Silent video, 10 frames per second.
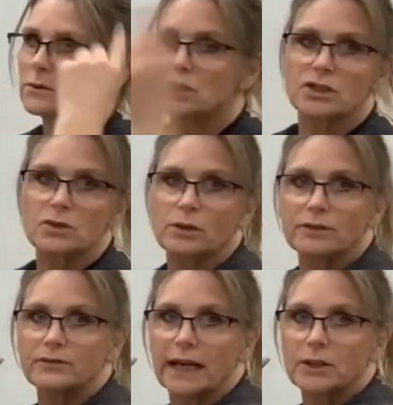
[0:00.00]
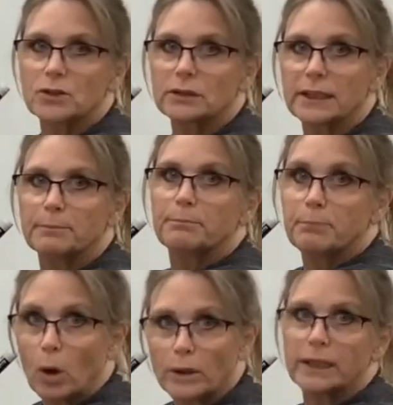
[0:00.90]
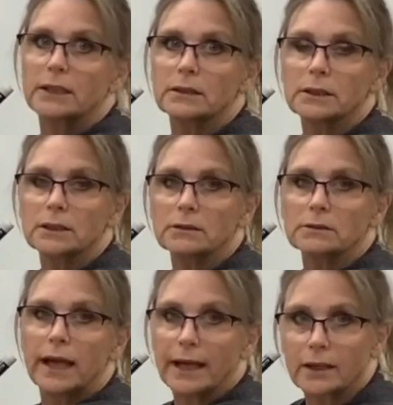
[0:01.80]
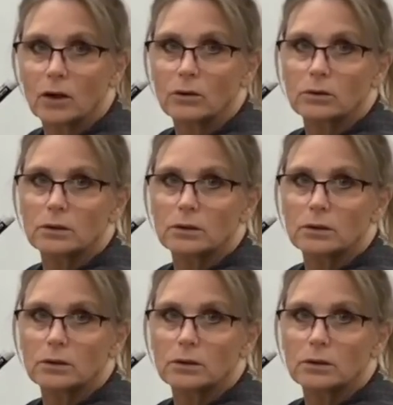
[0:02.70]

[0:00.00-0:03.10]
just sort of naturally poking in a little echo